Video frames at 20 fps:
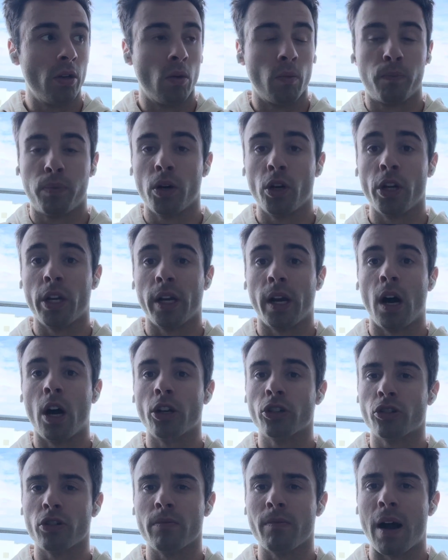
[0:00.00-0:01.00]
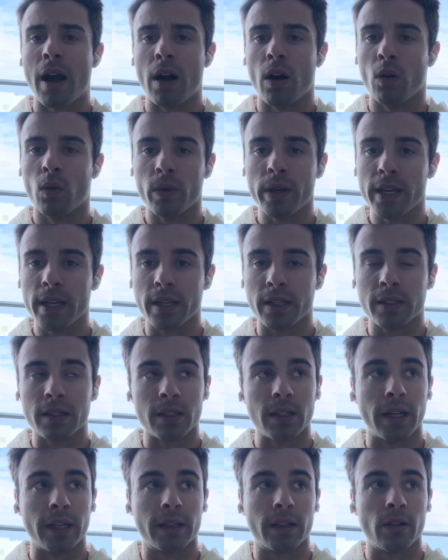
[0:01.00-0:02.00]
putting 100-mile weeks.
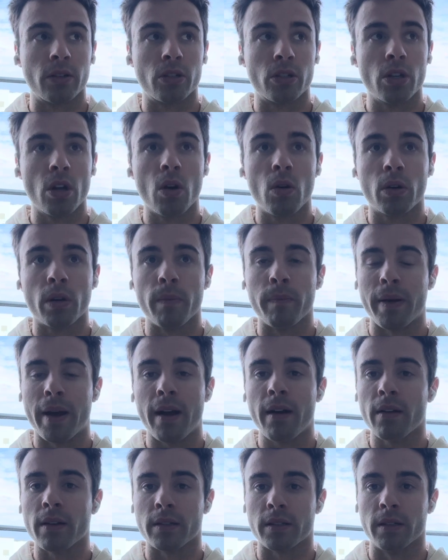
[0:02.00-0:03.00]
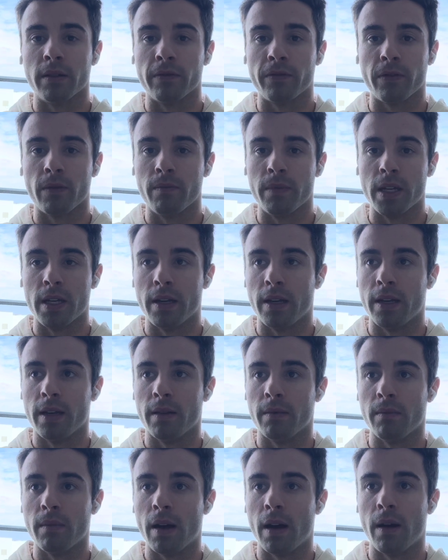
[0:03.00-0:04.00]
Like, there's no comparison from me to
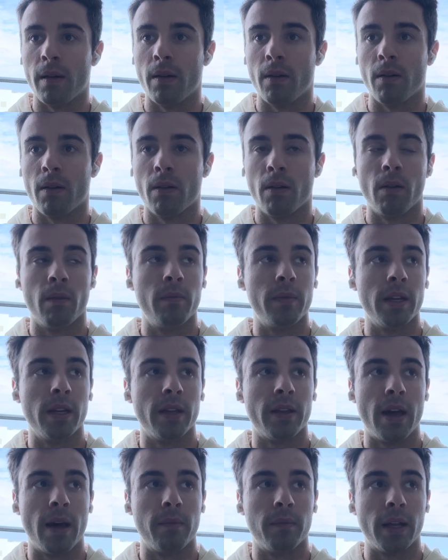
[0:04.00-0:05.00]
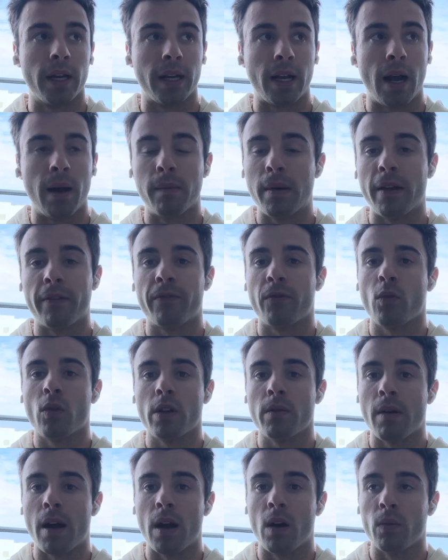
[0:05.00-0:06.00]
him or me to them. Like, I'm at
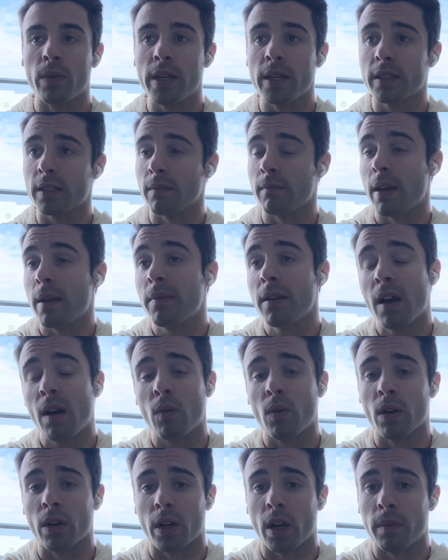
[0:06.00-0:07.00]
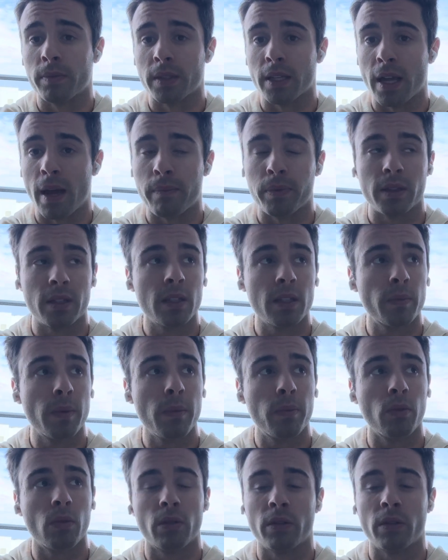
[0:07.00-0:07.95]
40-mile weeks, and maybe I'll work up to that, but these people are